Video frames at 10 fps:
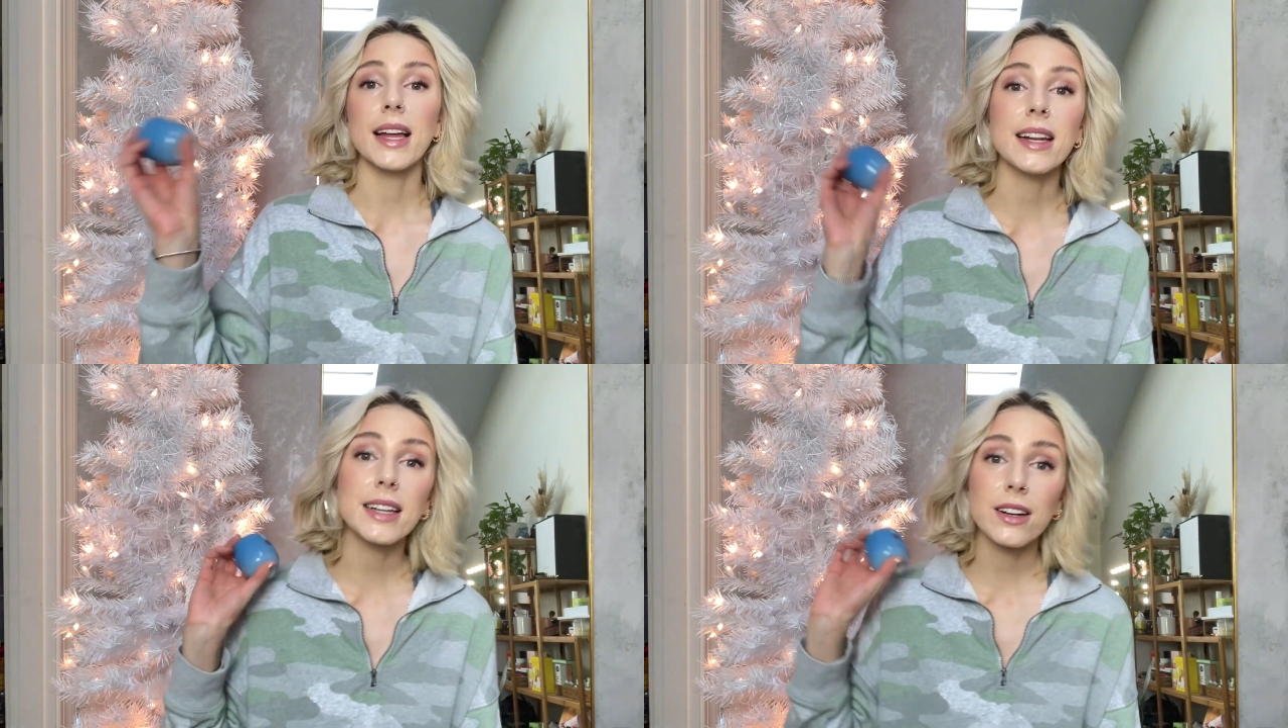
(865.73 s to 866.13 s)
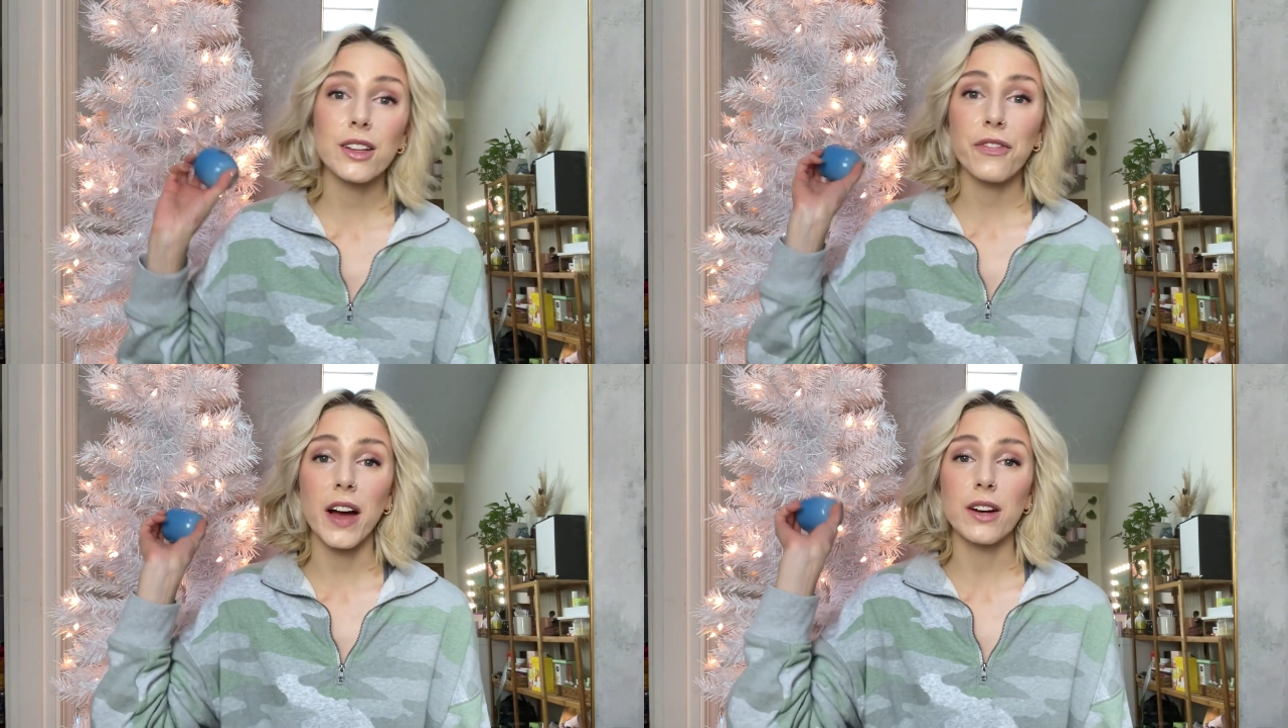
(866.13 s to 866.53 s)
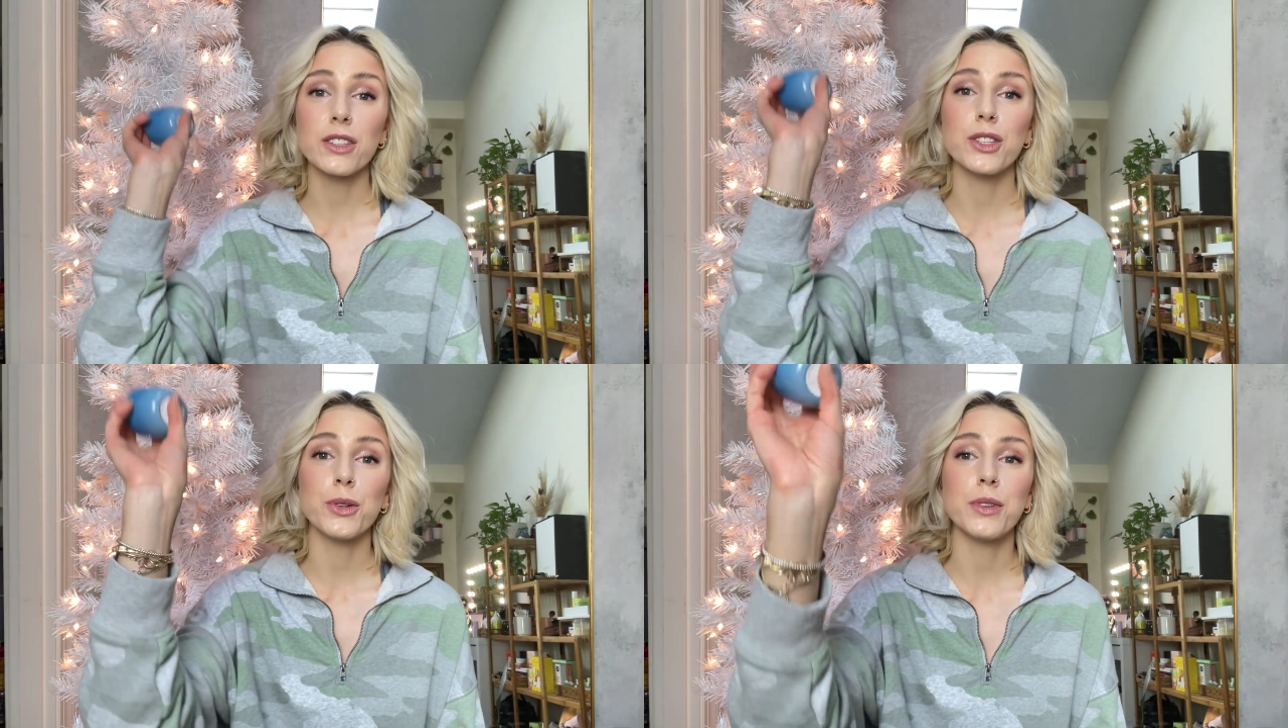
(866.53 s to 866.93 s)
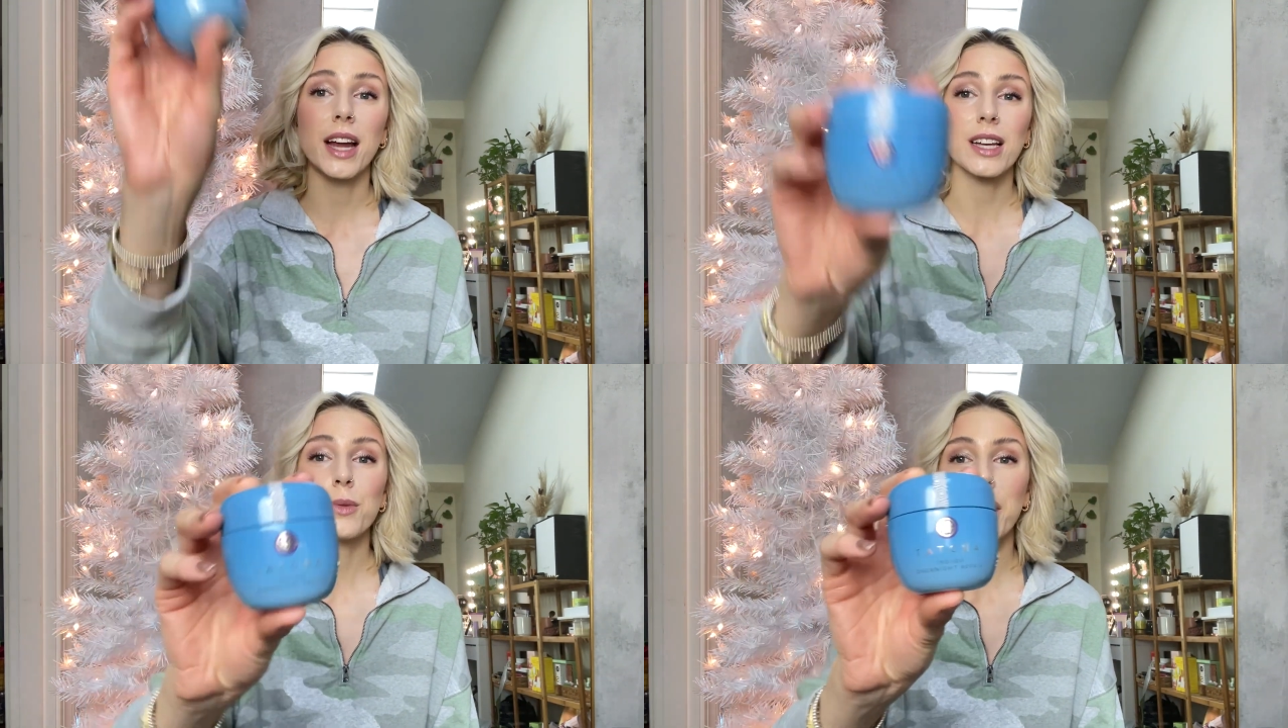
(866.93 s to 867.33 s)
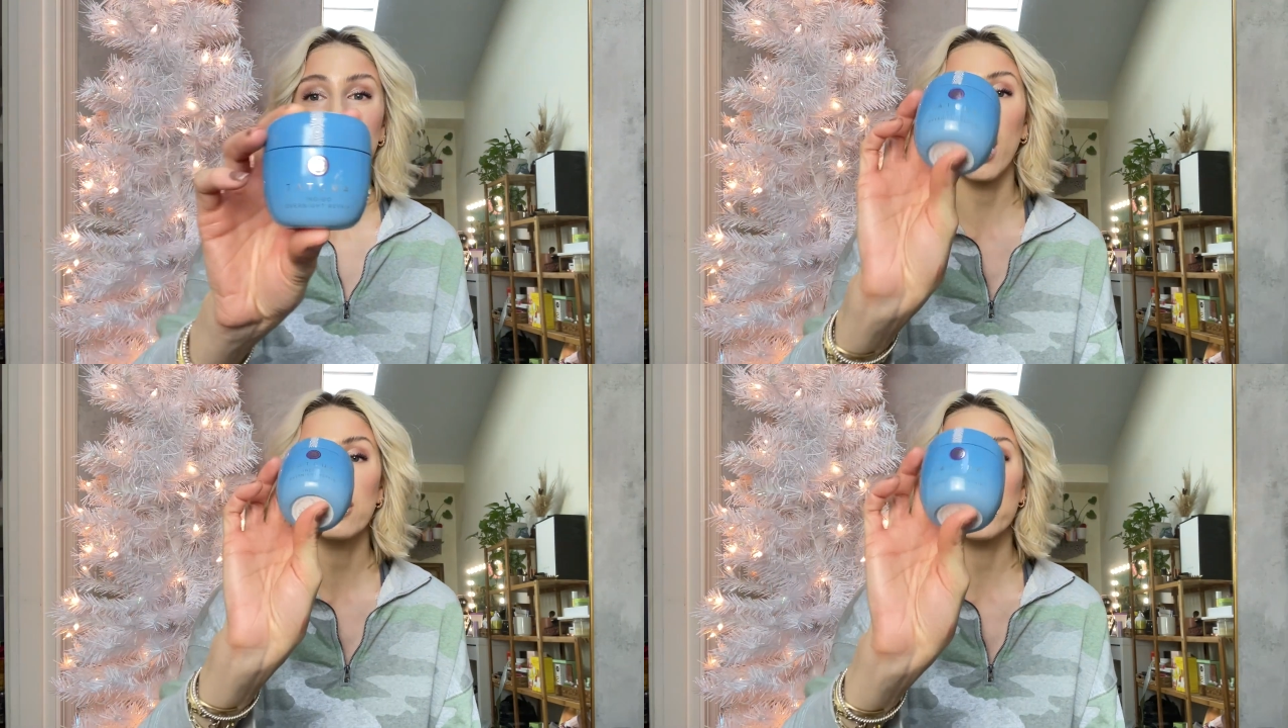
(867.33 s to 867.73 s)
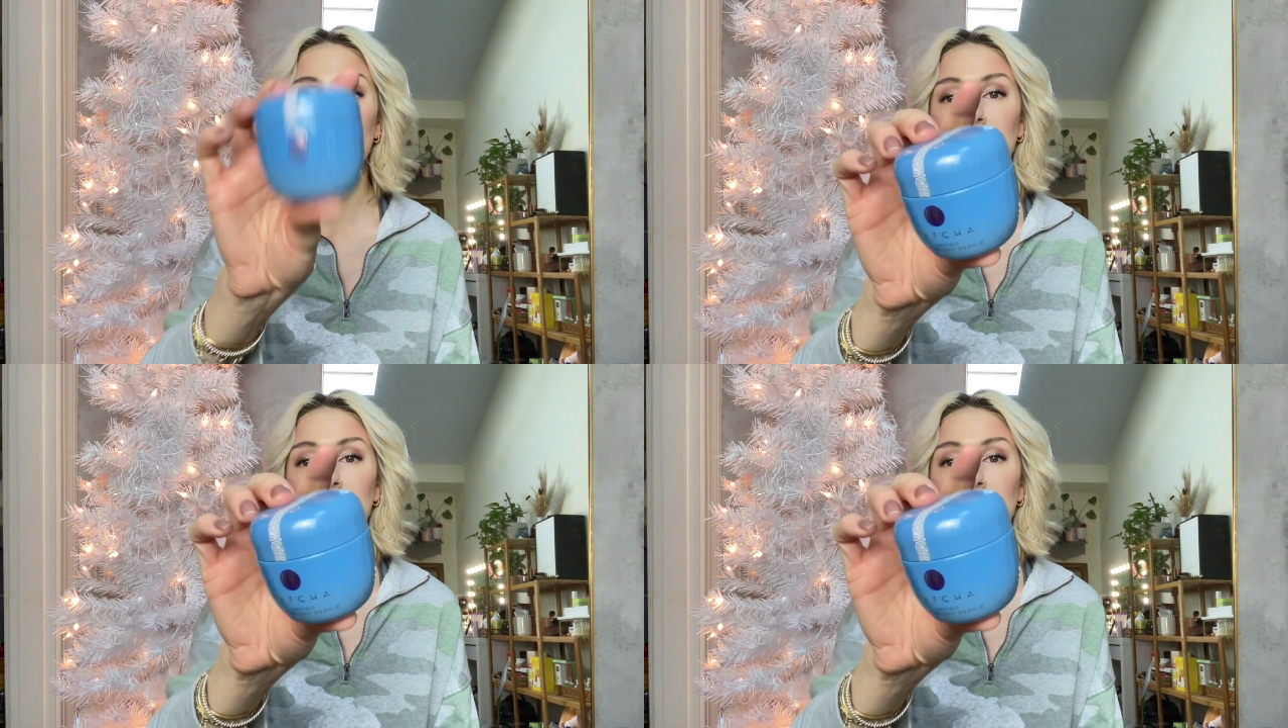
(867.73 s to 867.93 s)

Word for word: Getting down to the final 2, next we have Tatcha